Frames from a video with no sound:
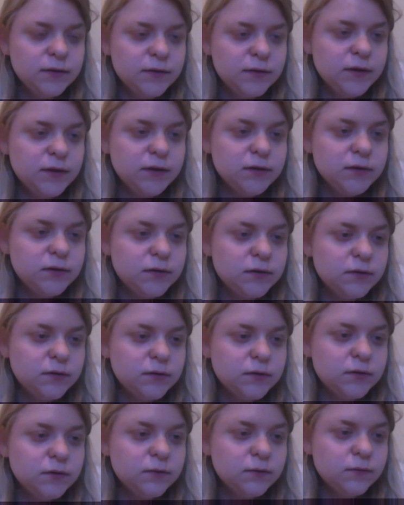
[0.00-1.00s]

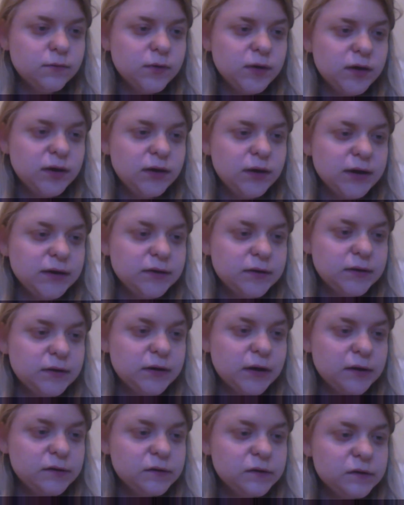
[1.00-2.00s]
Then we hit the
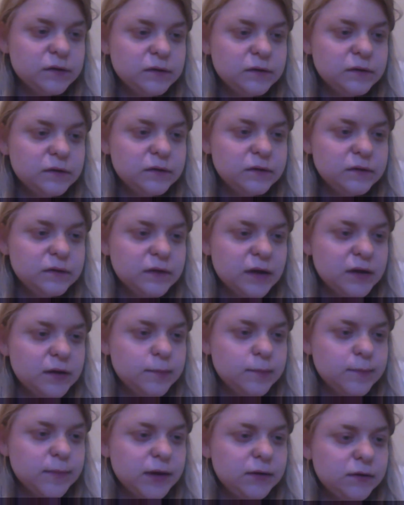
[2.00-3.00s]
next
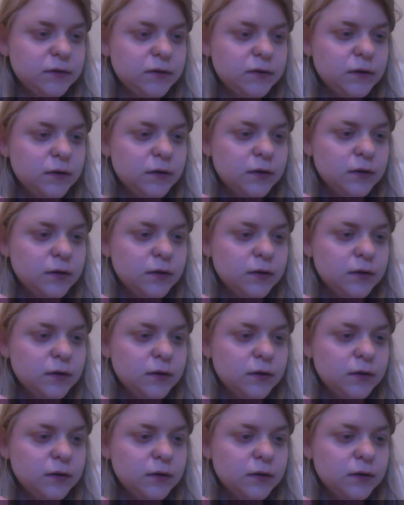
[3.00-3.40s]
segment.